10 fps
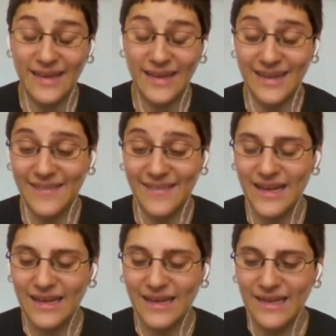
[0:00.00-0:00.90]
yeah, and then.
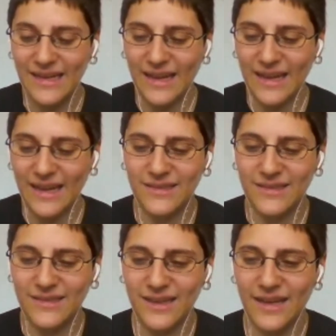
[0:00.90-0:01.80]
Uh,
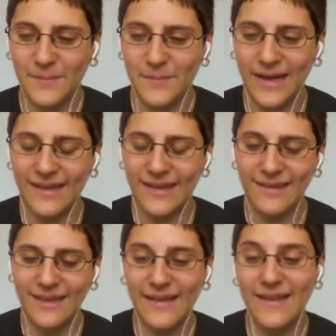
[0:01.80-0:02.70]
um, I
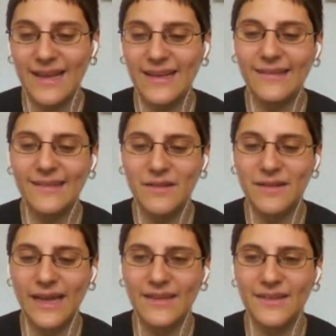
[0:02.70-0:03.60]
guess, and then I guess the
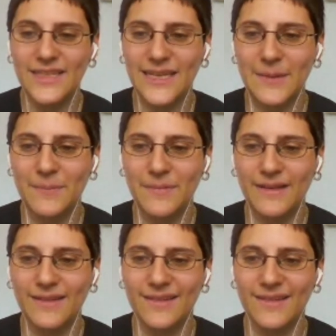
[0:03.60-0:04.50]
only other tip
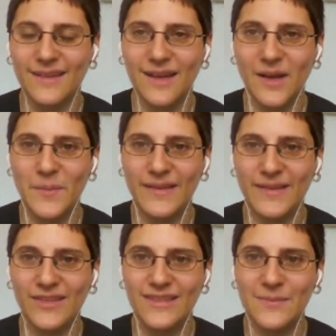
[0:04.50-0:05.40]
is um,
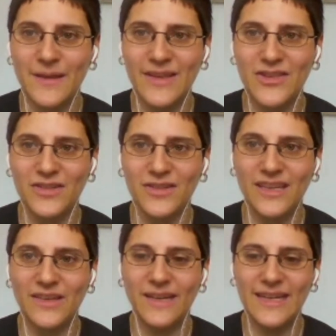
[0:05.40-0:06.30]
is just to make sure
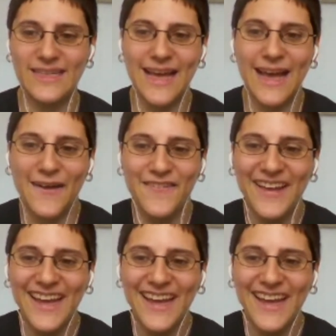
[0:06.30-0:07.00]
that you eat enough,